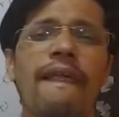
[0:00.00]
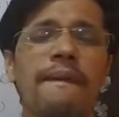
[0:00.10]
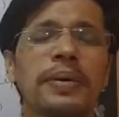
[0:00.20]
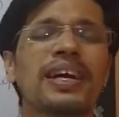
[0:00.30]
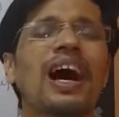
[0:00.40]

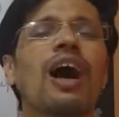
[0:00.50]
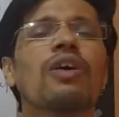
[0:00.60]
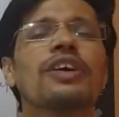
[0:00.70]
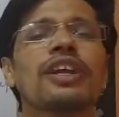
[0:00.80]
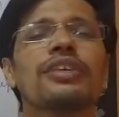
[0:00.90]
But how
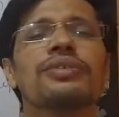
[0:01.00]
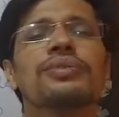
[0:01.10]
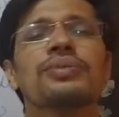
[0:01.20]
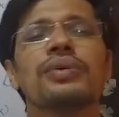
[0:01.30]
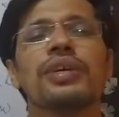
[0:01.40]
can
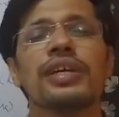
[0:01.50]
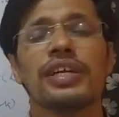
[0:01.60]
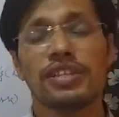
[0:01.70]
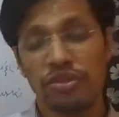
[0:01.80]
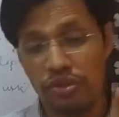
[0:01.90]
you?
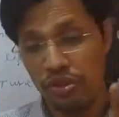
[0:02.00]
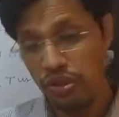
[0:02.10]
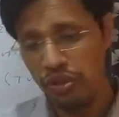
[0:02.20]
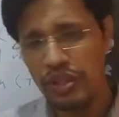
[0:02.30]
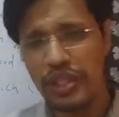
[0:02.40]
It's your
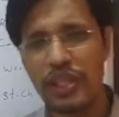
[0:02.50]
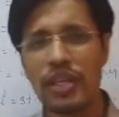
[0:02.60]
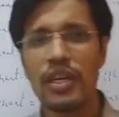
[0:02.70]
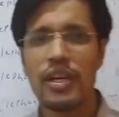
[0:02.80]
duty.